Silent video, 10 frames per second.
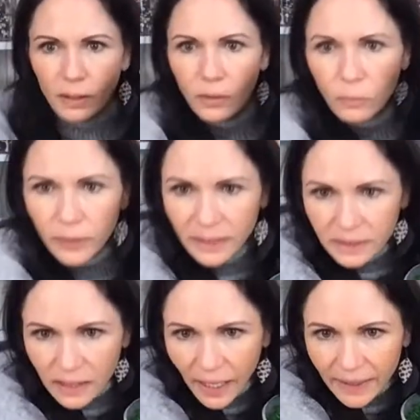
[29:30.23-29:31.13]
When
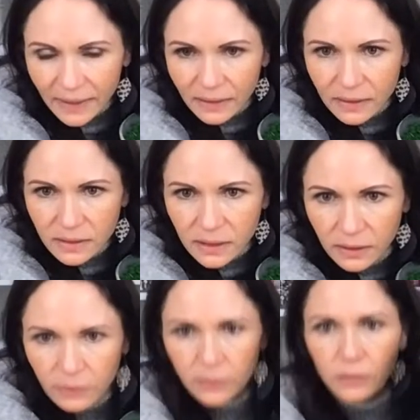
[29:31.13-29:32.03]
did I get the
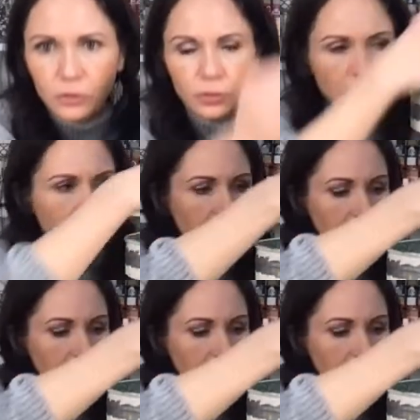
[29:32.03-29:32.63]
tiered tray?